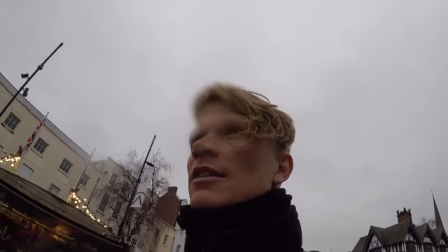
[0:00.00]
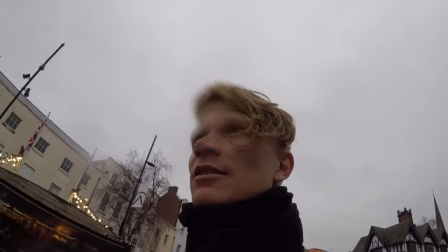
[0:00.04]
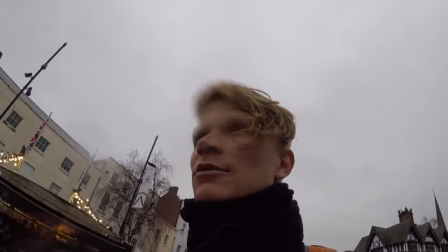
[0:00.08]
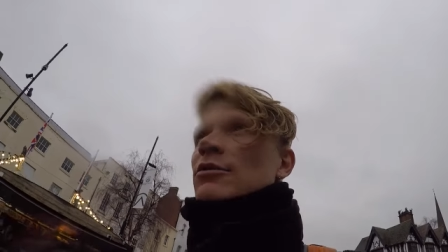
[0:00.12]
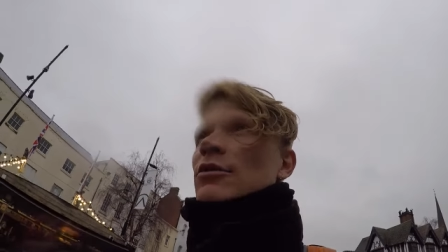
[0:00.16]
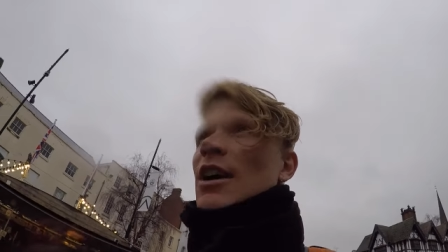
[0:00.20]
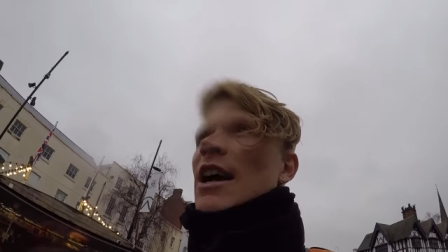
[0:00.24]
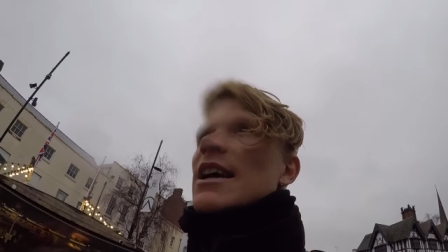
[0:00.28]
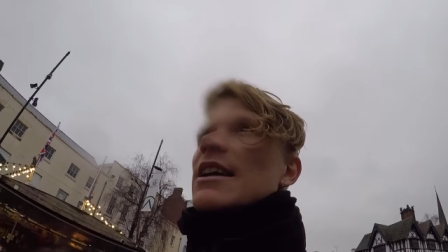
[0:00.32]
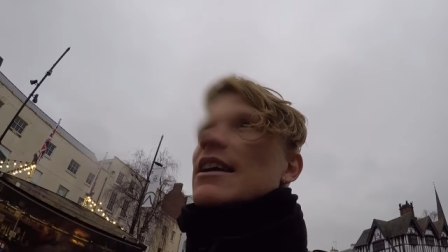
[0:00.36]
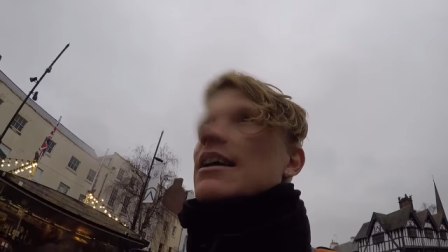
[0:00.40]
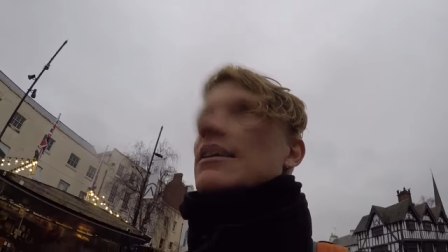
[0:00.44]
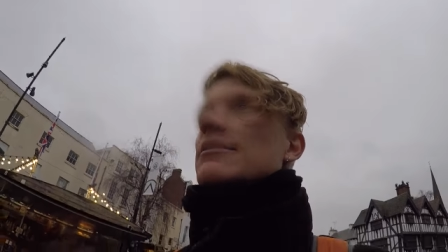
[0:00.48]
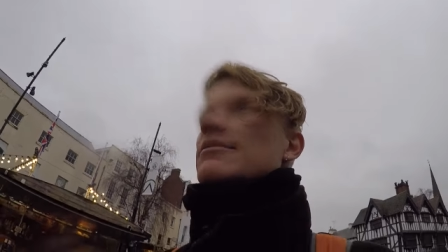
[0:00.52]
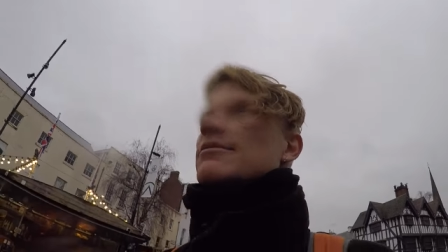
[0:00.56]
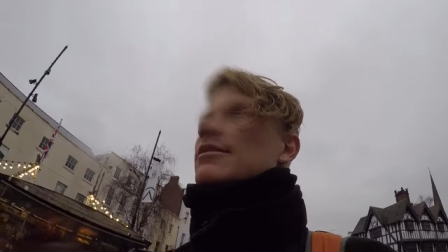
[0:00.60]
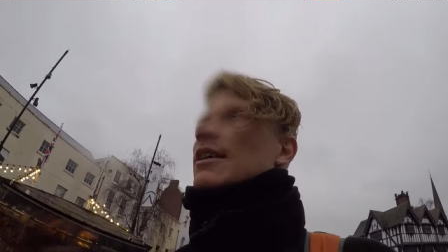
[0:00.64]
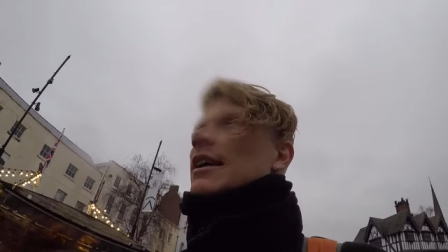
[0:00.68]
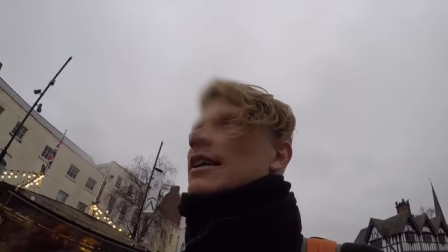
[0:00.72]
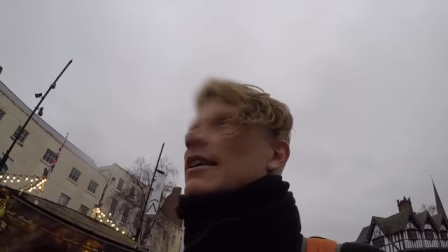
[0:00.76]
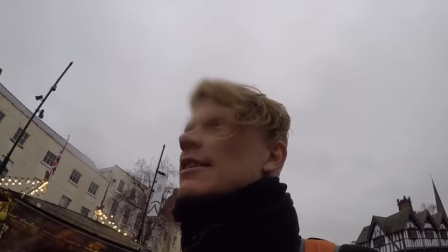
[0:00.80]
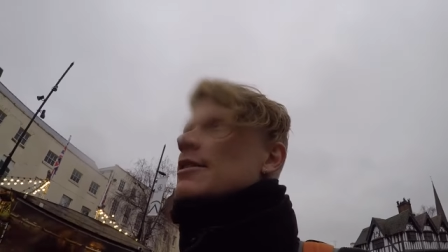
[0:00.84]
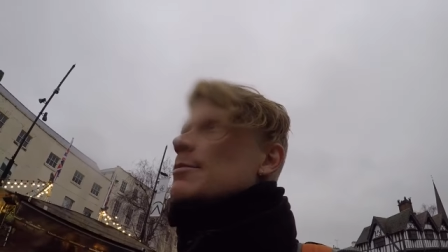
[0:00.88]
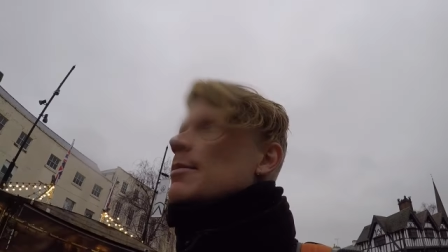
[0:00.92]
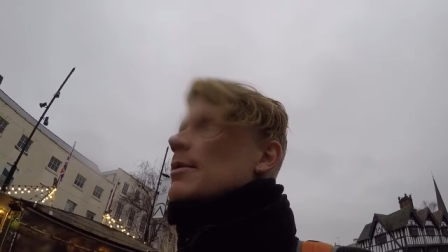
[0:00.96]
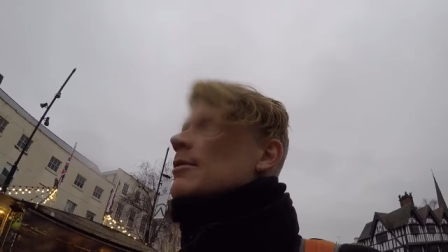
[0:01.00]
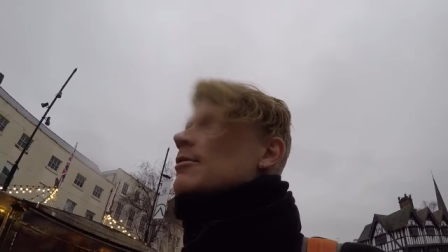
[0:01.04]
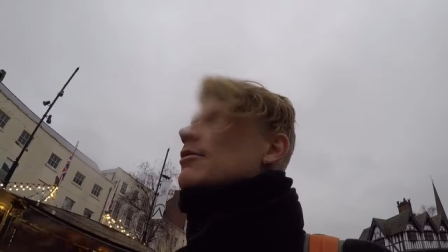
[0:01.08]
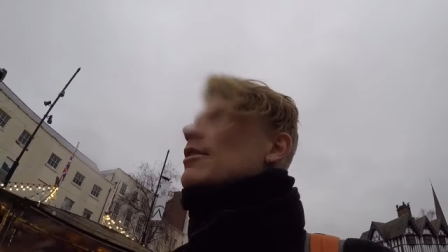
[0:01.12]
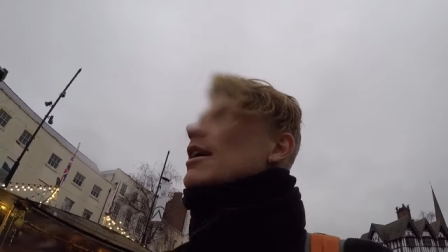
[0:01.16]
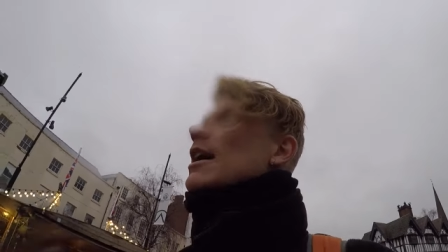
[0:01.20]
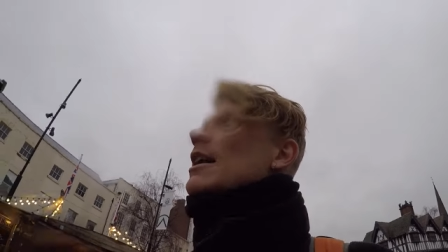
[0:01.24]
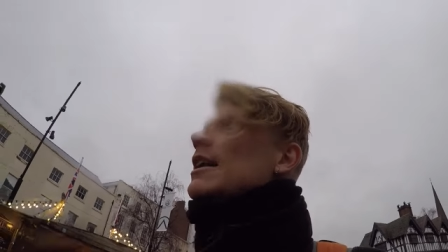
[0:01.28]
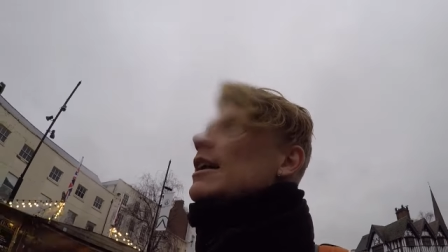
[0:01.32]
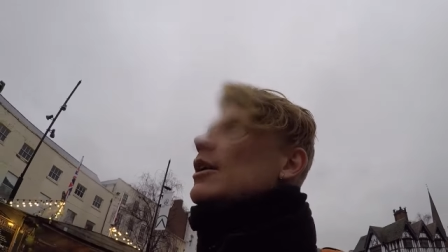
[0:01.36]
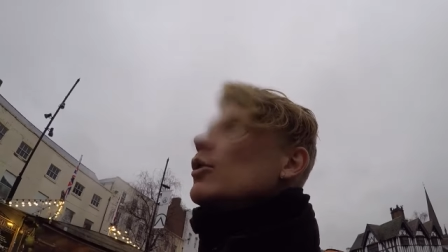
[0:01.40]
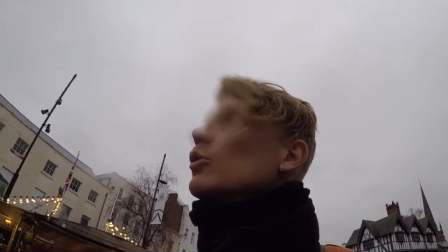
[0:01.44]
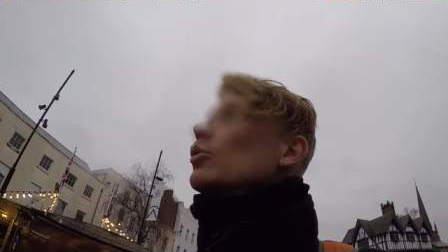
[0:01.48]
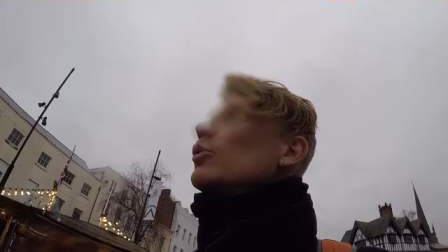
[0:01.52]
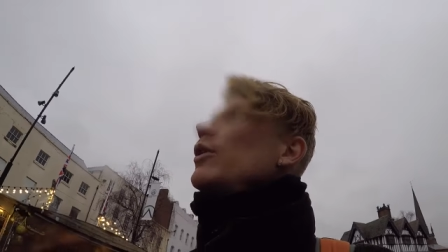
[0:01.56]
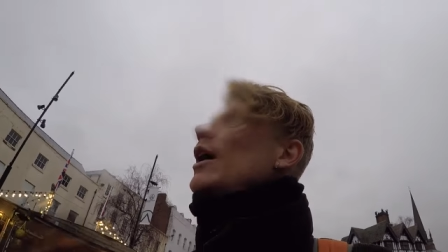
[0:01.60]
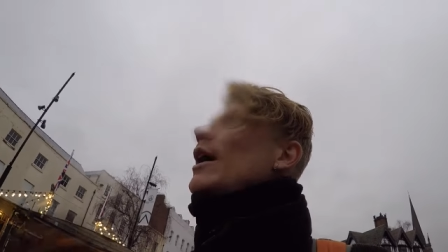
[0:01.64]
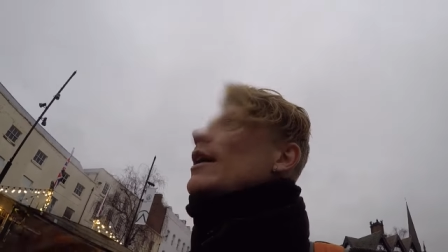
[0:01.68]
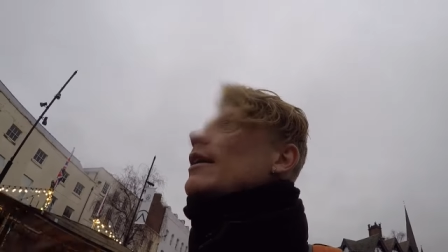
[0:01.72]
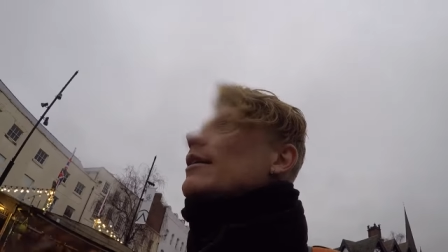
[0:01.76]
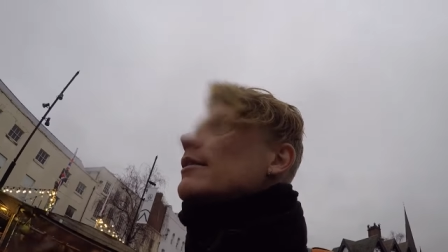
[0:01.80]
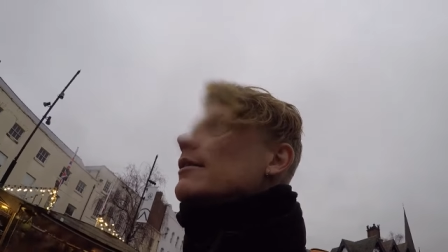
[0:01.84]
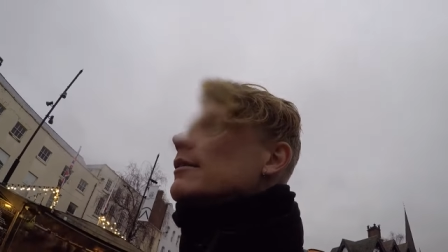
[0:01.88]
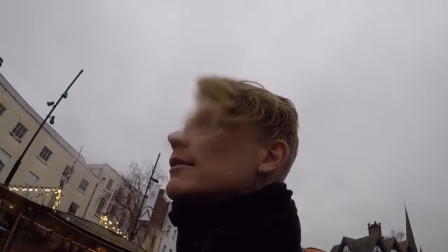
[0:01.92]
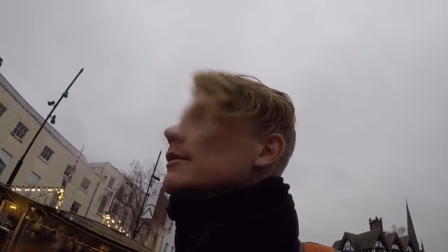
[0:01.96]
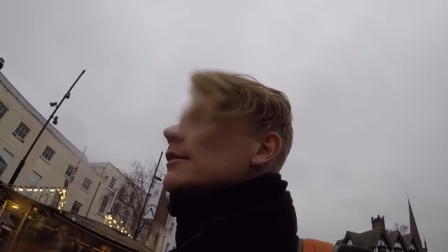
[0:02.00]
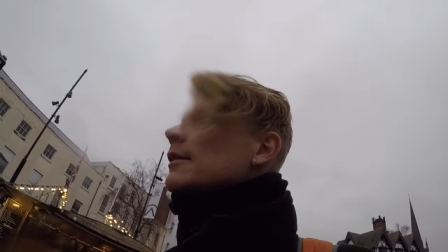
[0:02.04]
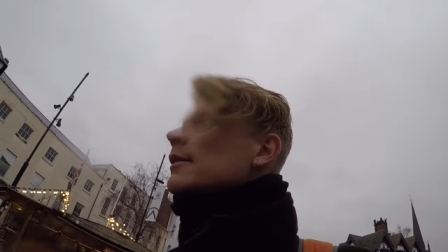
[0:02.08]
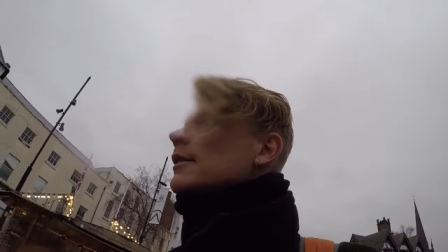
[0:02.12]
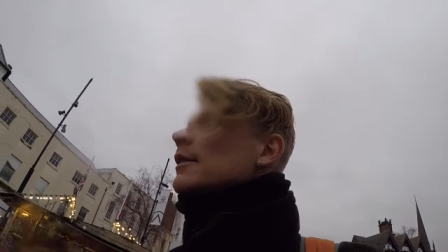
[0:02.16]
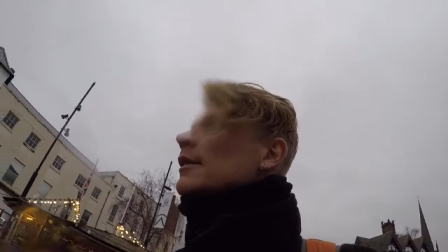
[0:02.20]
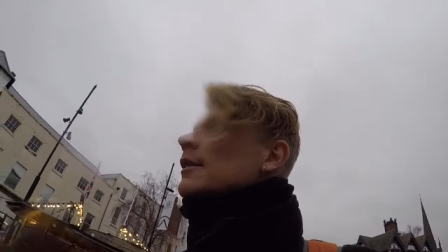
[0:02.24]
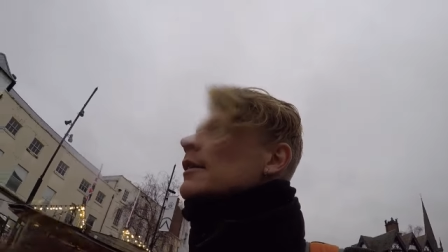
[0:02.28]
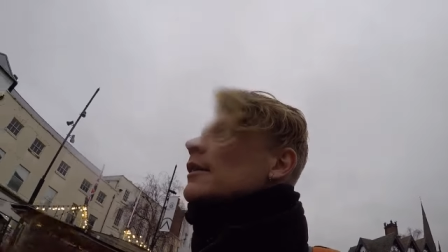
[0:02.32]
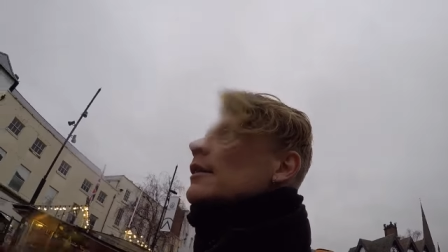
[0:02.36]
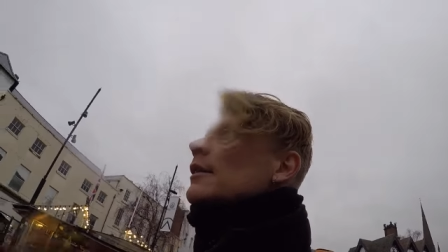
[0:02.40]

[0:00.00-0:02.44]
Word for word: raining and it's been raining all day. Here we go,